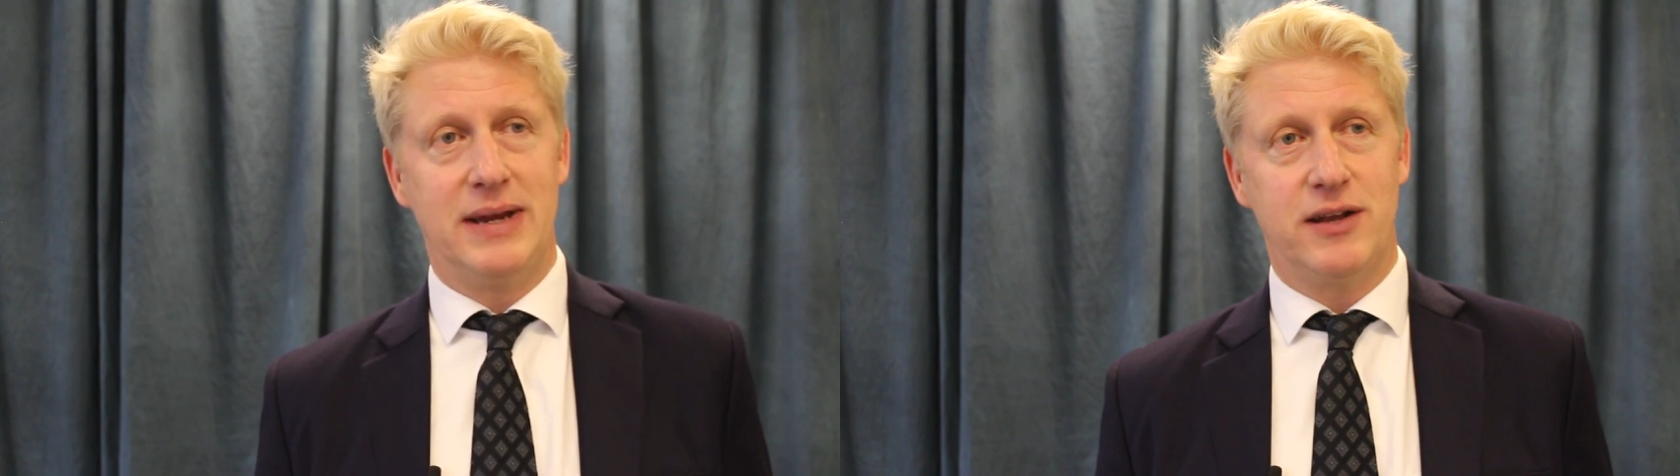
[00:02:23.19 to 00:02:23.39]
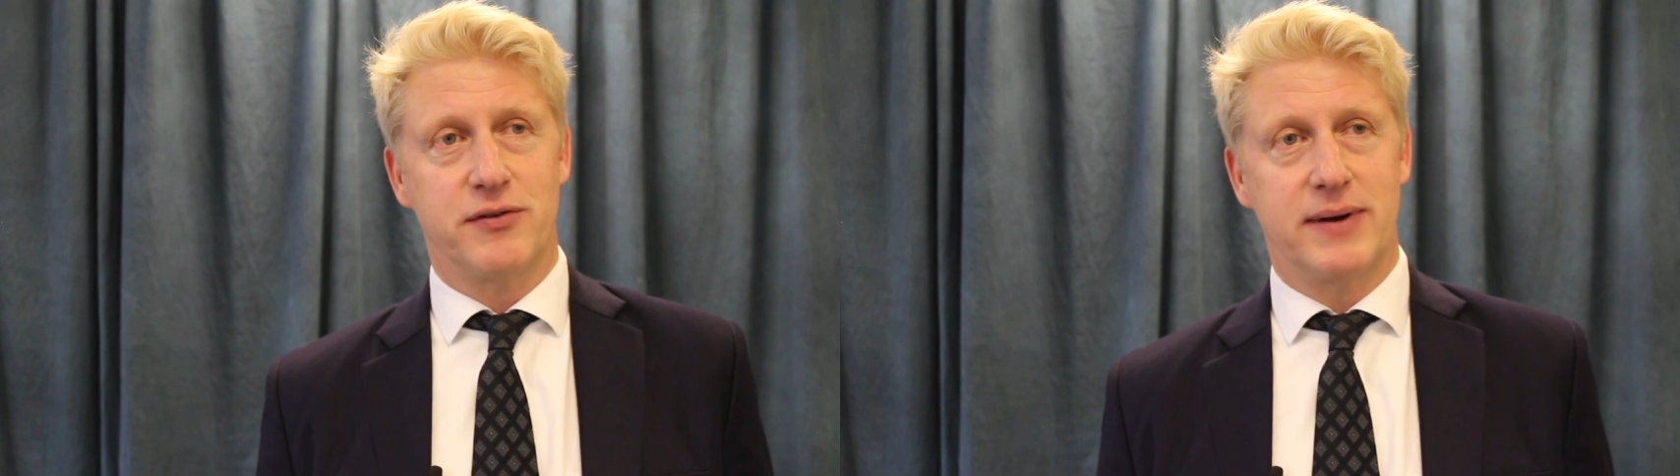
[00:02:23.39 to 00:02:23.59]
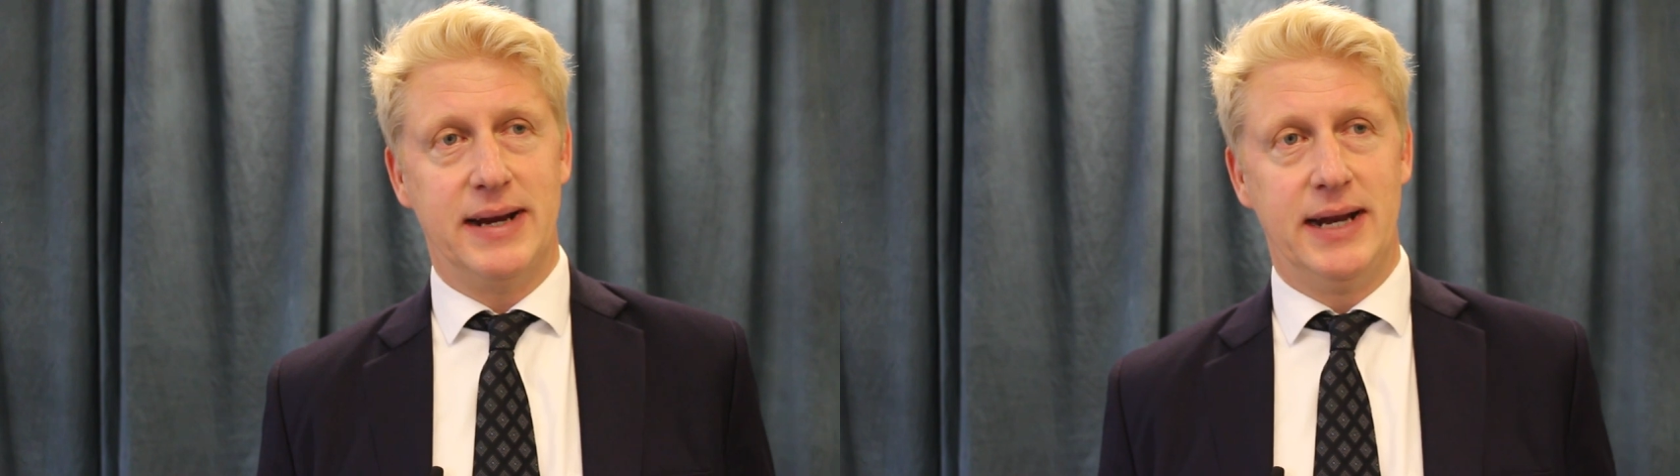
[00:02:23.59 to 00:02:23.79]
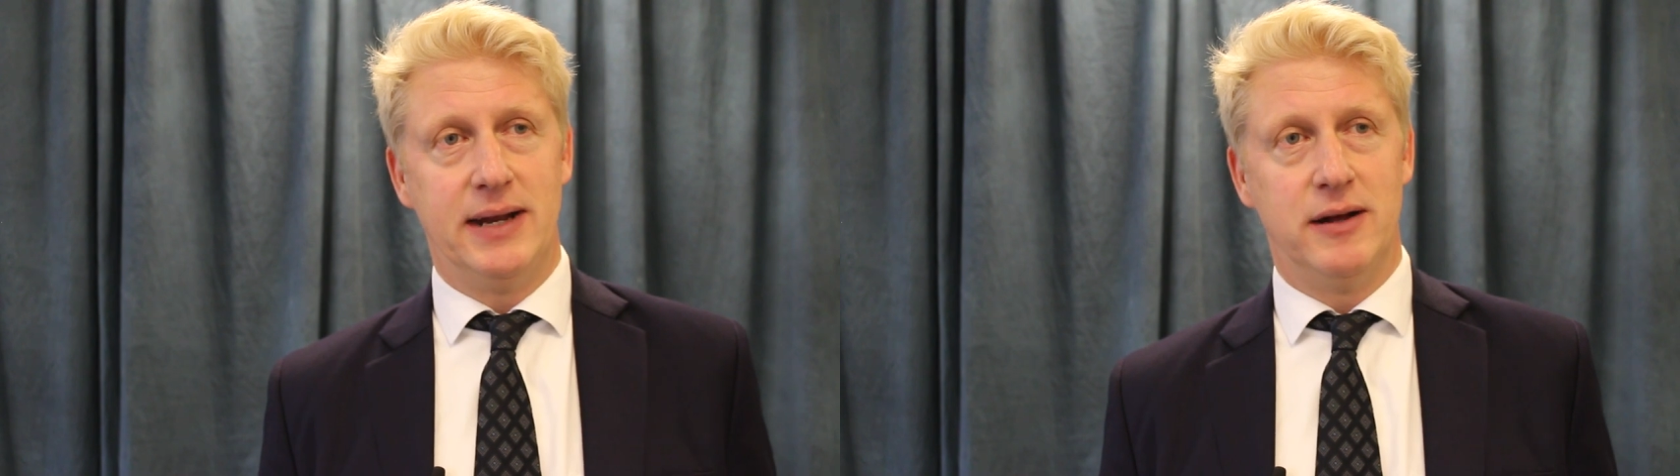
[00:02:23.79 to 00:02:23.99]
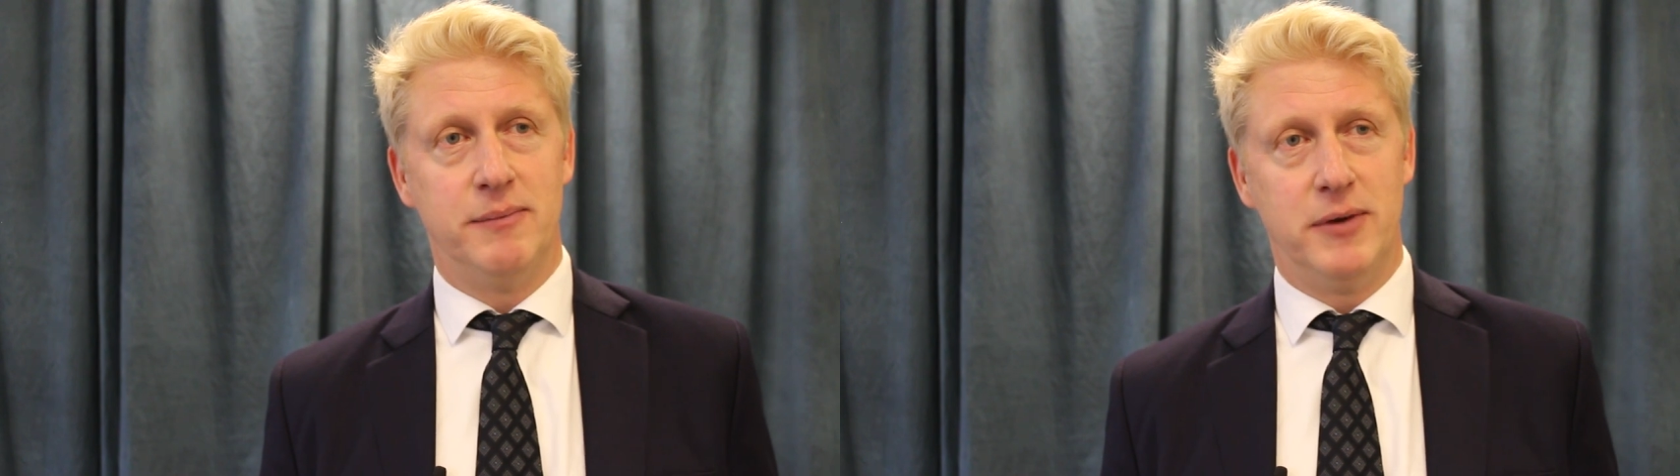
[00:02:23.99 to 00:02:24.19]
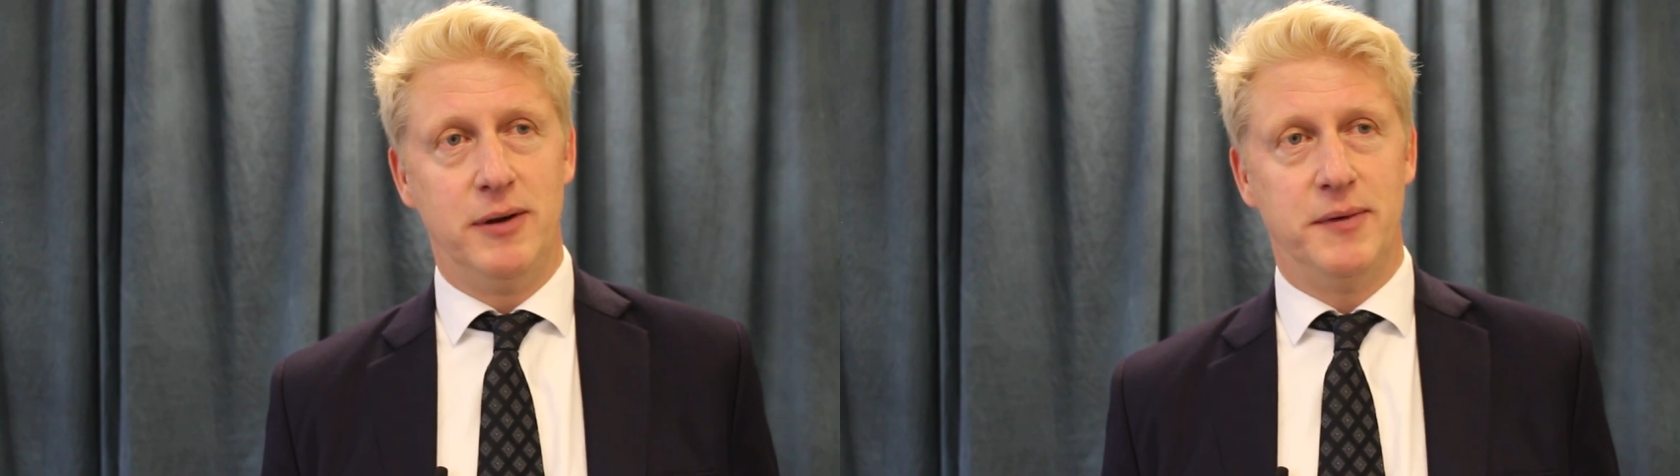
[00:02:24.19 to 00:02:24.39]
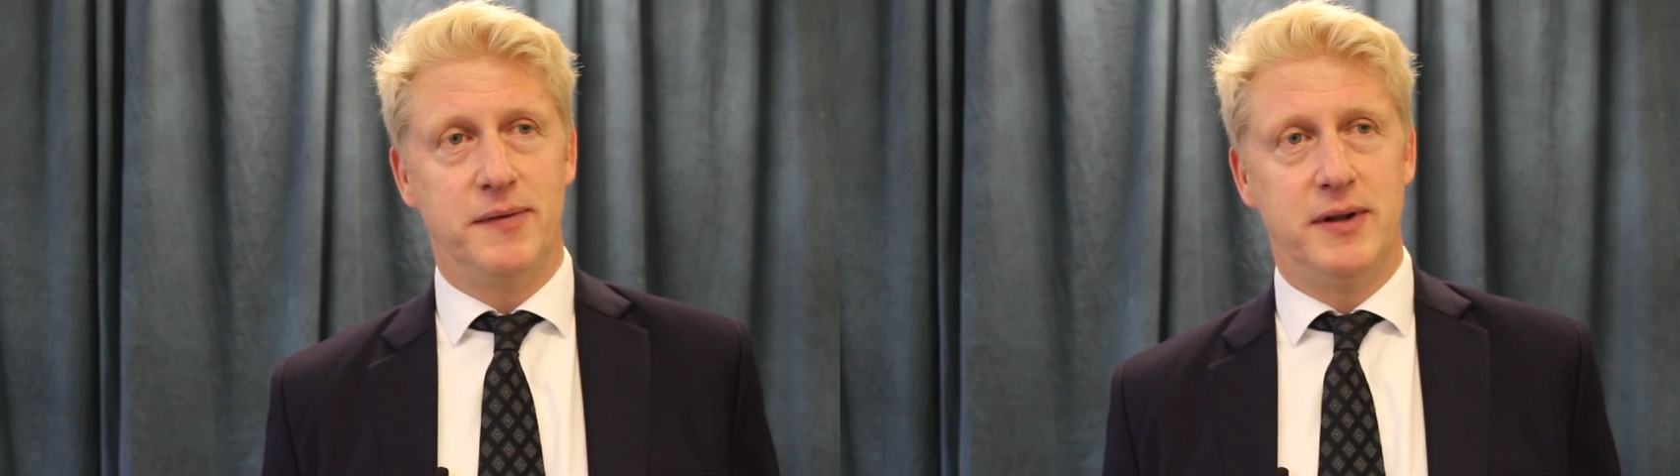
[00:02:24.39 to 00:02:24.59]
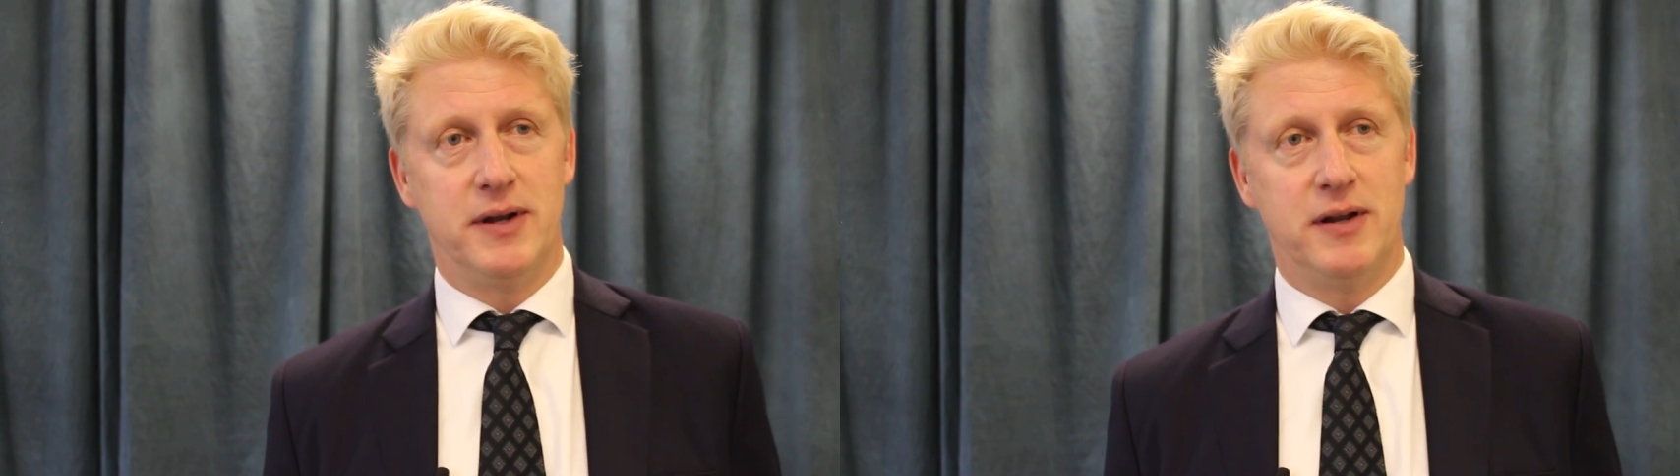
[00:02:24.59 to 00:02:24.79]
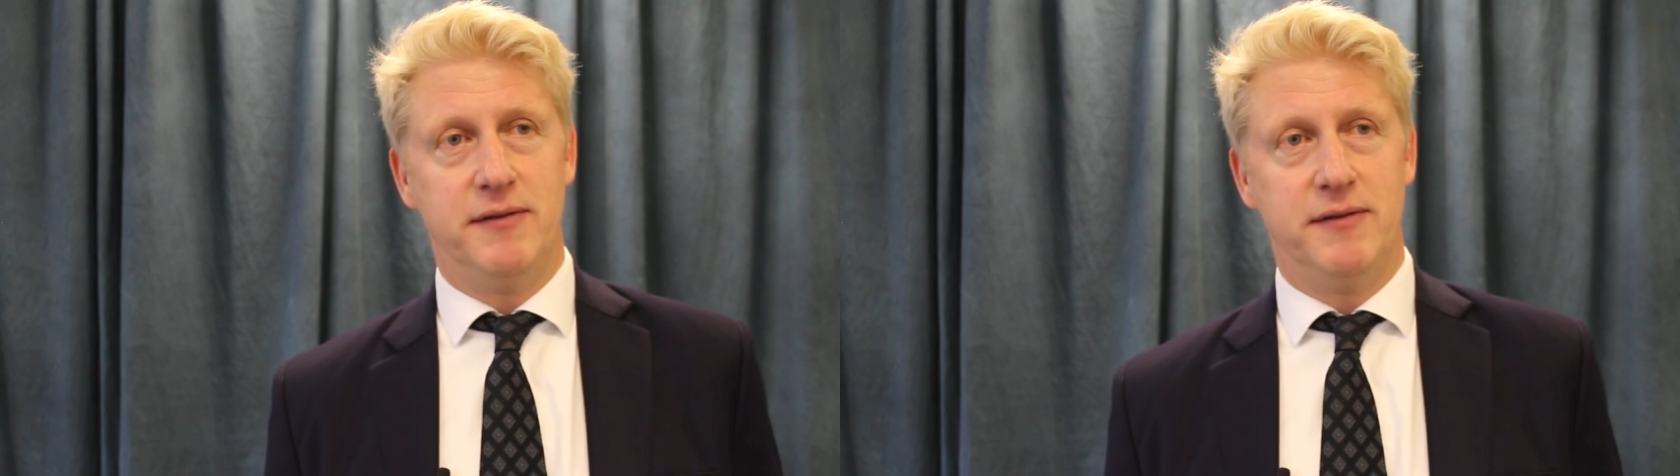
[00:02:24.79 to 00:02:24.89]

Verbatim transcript: retrain at moments that are